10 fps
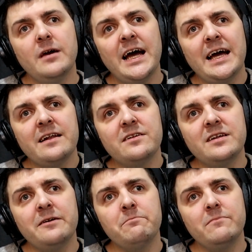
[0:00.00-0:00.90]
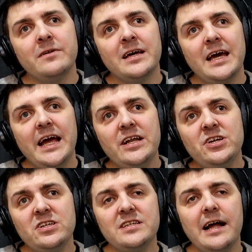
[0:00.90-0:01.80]
and it
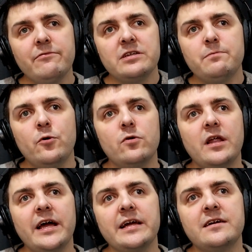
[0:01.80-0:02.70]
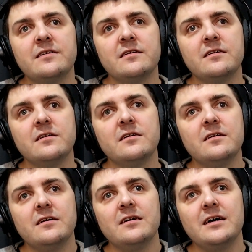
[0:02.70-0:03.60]
just sounds more like
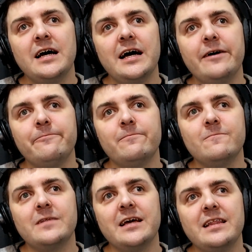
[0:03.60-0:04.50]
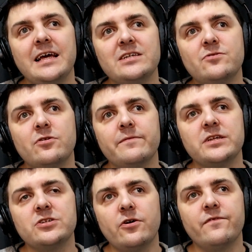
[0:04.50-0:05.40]
there's sort of a
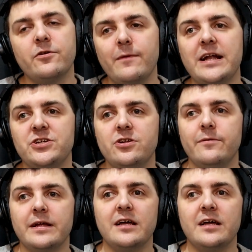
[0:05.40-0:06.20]
softer edge to it,